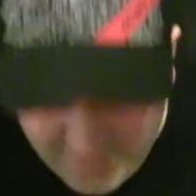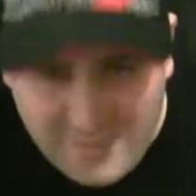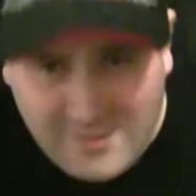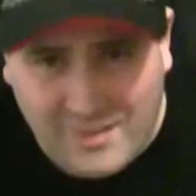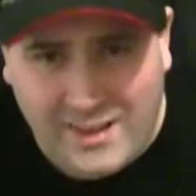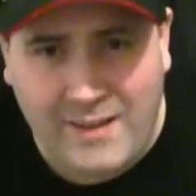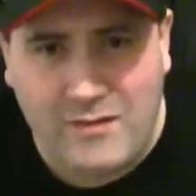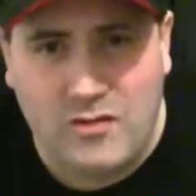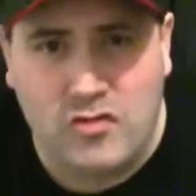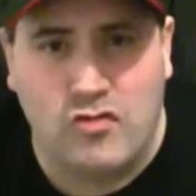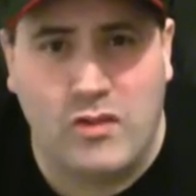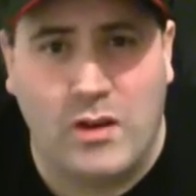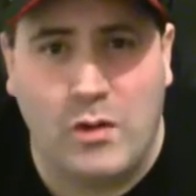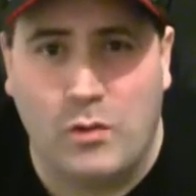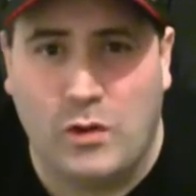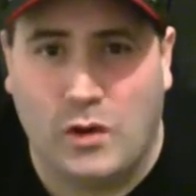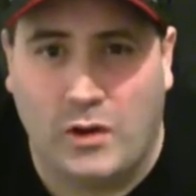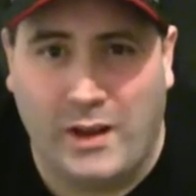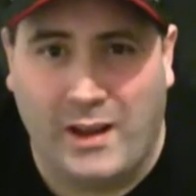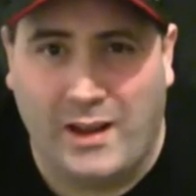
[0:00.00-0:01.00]
they
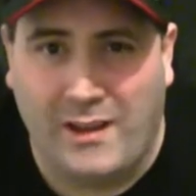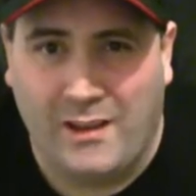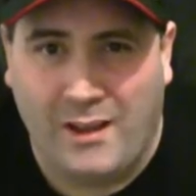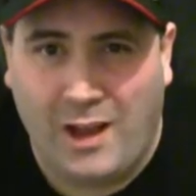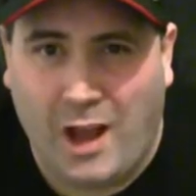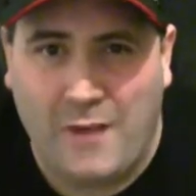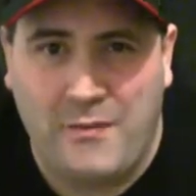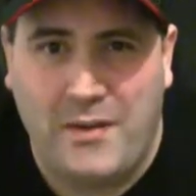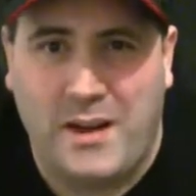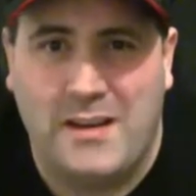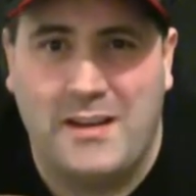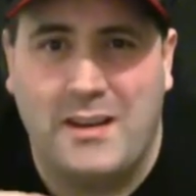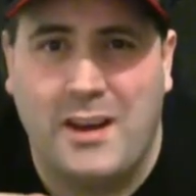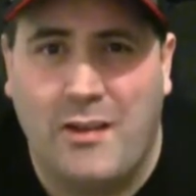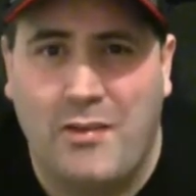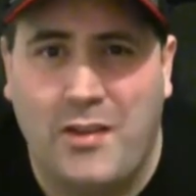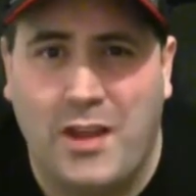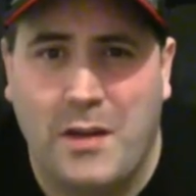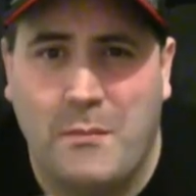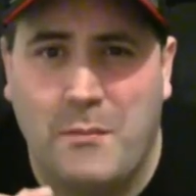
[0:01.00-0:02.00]
drilled on it, I've had
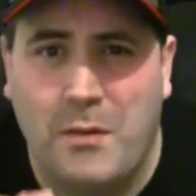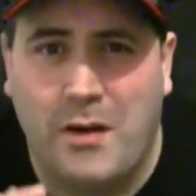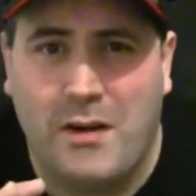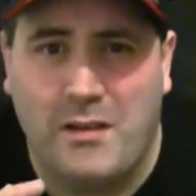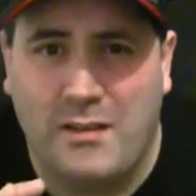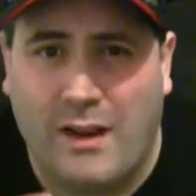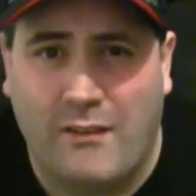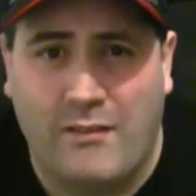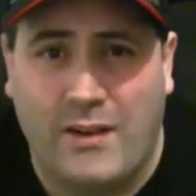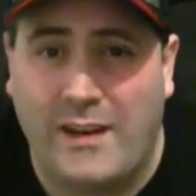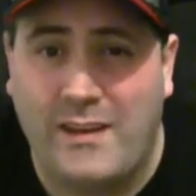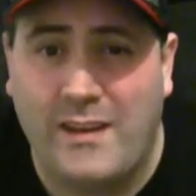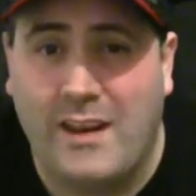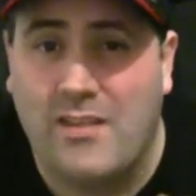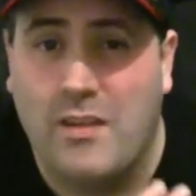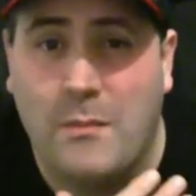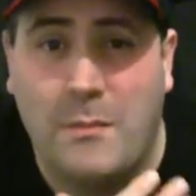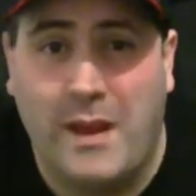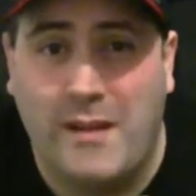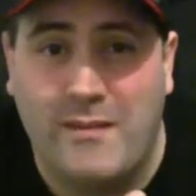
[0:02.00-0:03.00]
nothing but
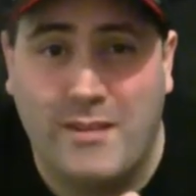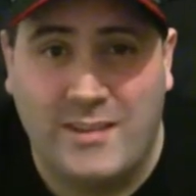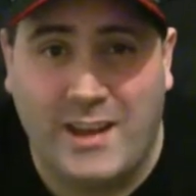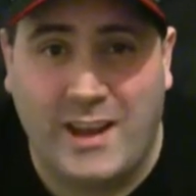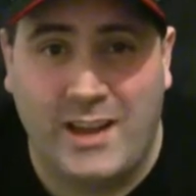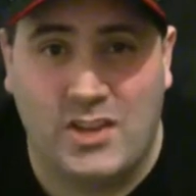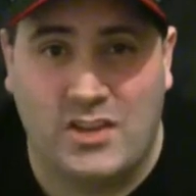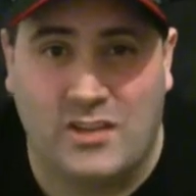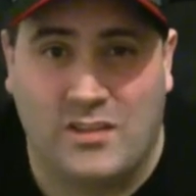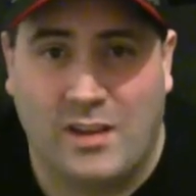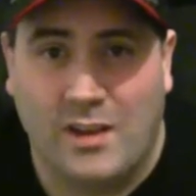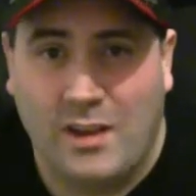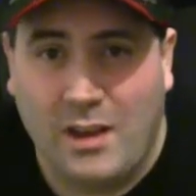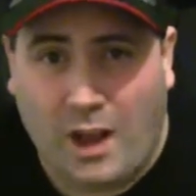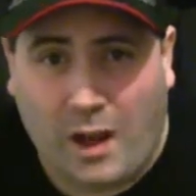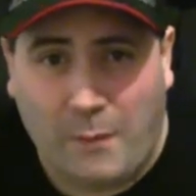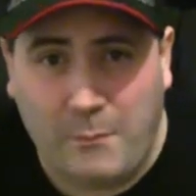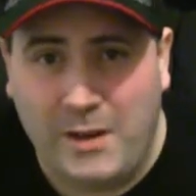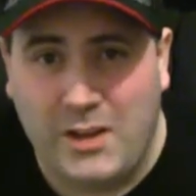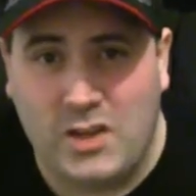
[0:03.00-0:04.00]
irritations.
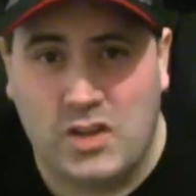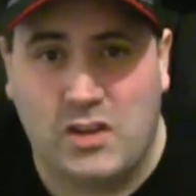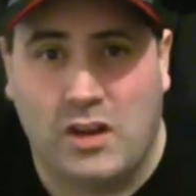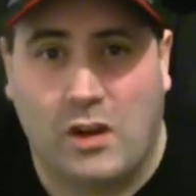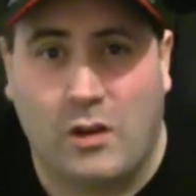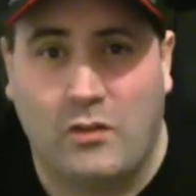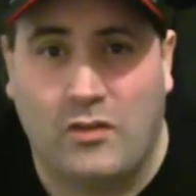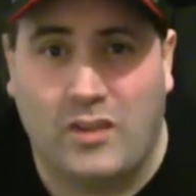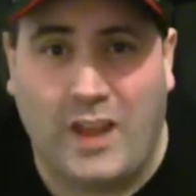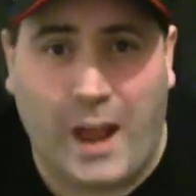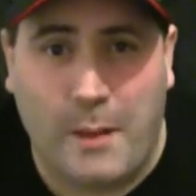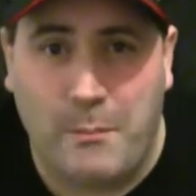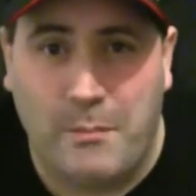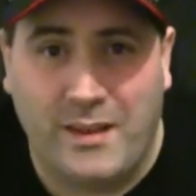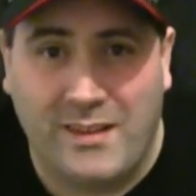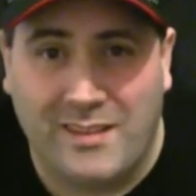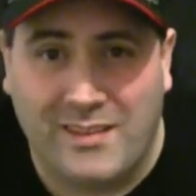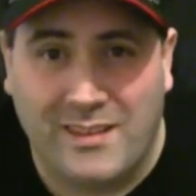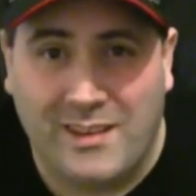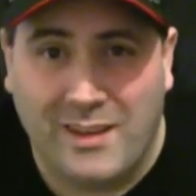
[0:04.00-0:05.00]
I'm literally on
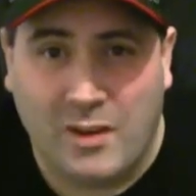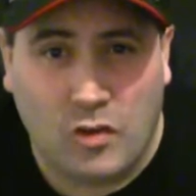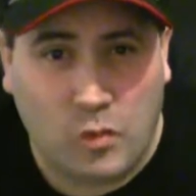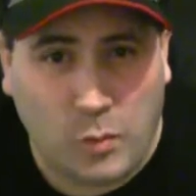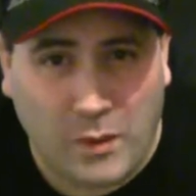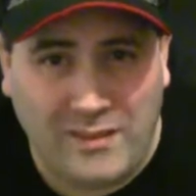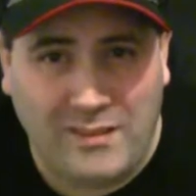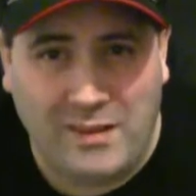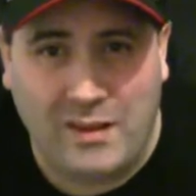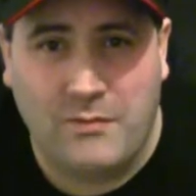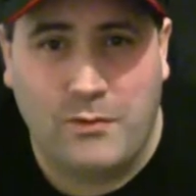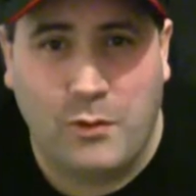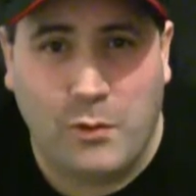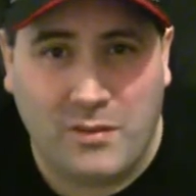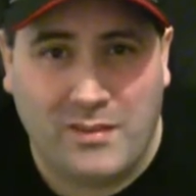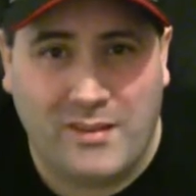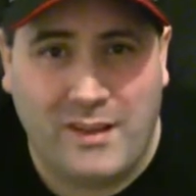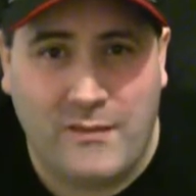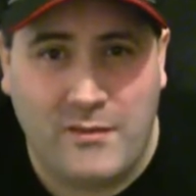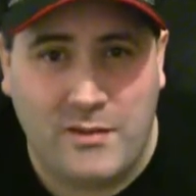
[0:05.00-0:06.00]
tablets
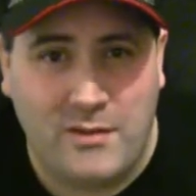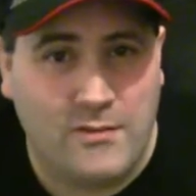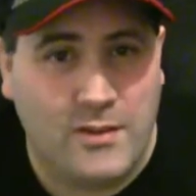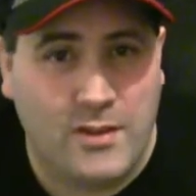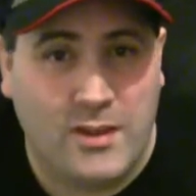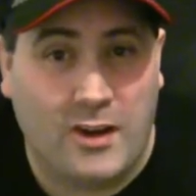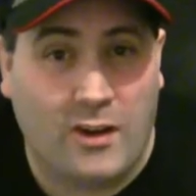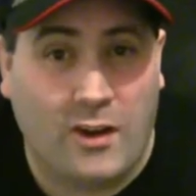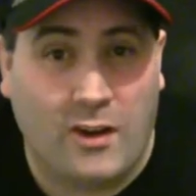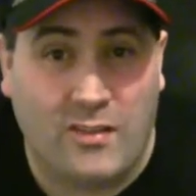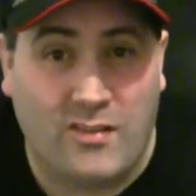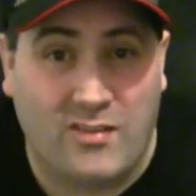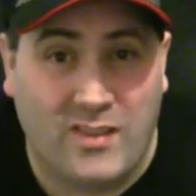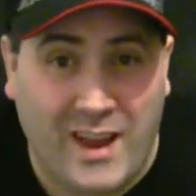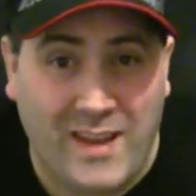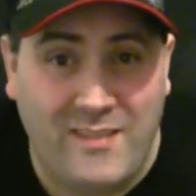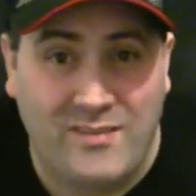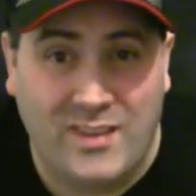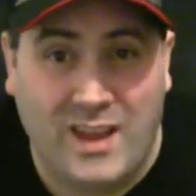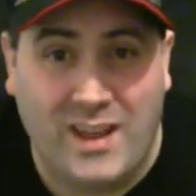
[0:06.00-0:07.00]
24/7 for the last
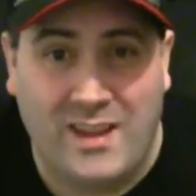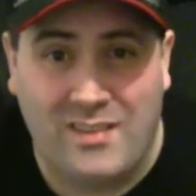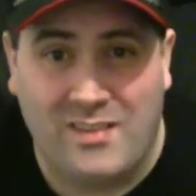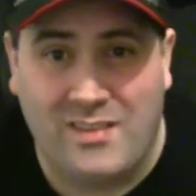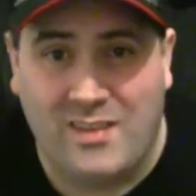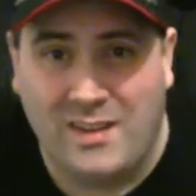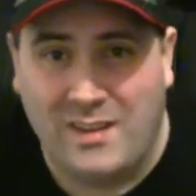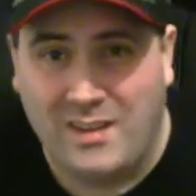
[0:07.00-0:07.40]
10 days.